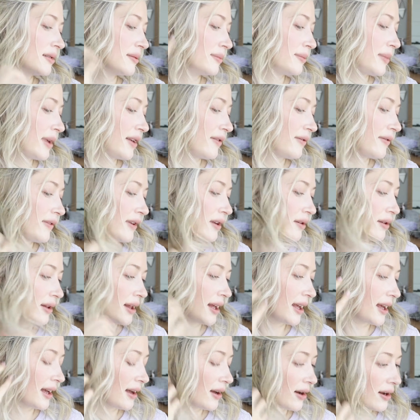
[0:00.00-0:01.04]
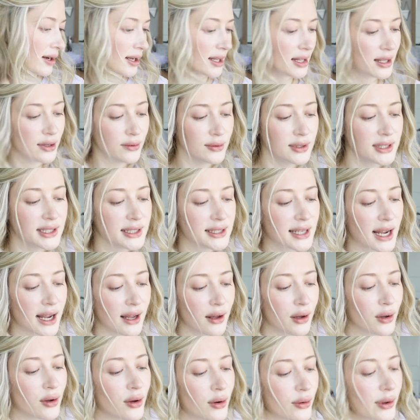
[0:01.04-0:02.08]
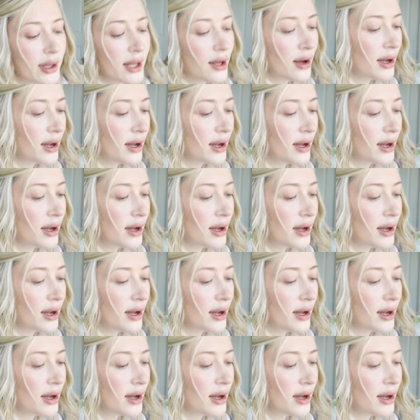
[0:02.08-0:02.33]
me feel like I got a cute style going